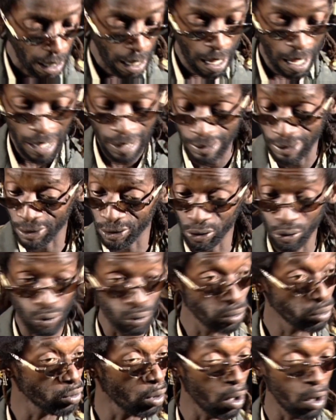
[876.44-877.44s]
as
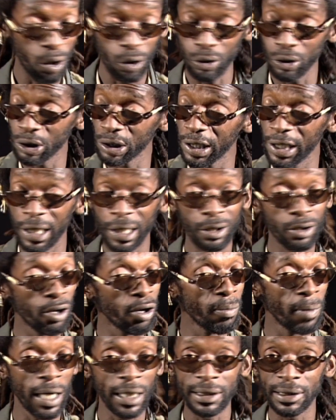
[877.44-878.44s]
you turn, they
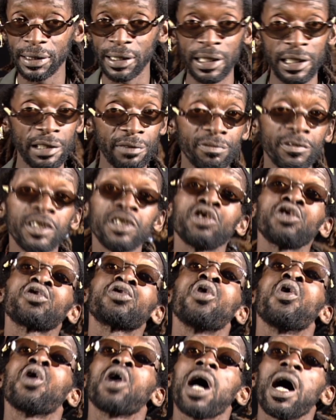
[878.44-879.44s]
come and thief the
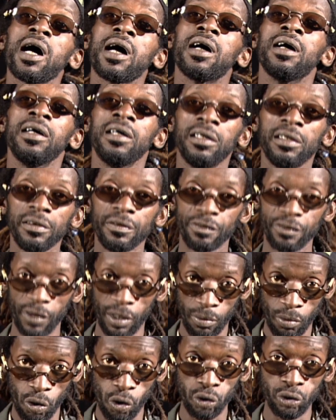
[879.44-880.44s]
sugar
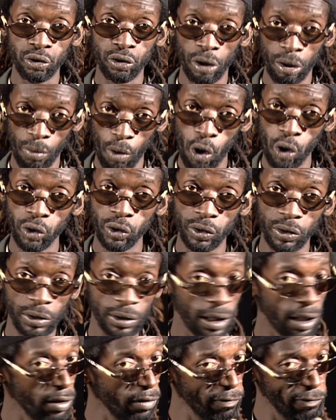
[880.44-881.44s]
from out your bun,
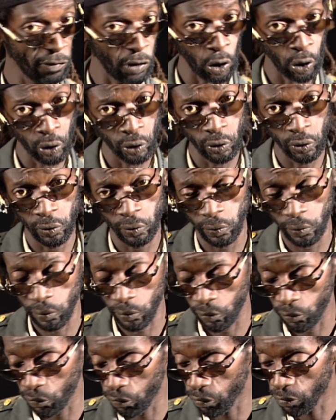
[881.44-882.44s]
not a fun.
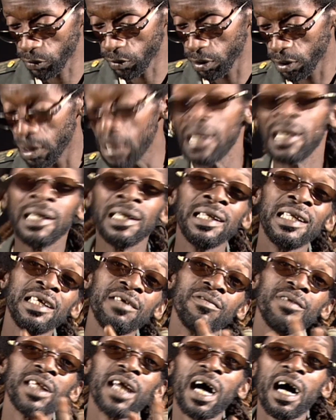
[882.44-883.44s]

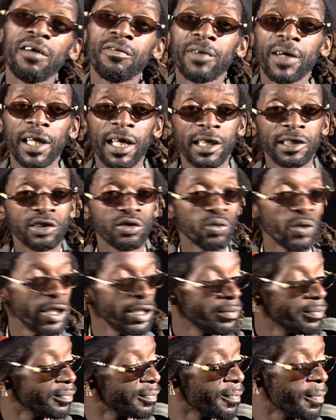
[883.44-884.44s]
Living off of that sweat
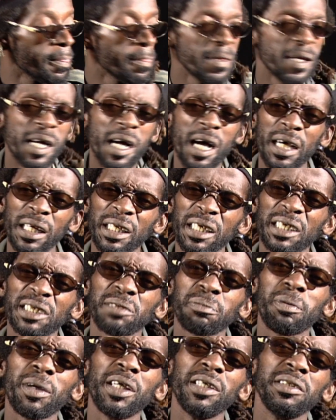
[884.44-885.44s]
and
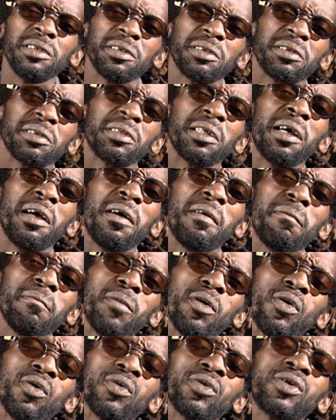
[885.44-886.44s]
expense.
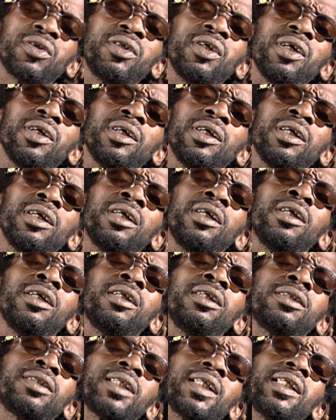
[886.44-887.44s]
But
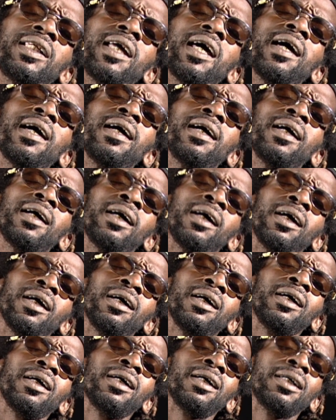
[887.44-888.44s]

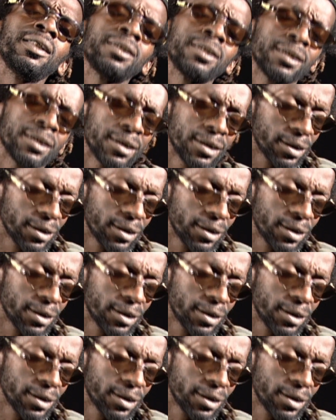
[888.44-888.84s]
guiltiness,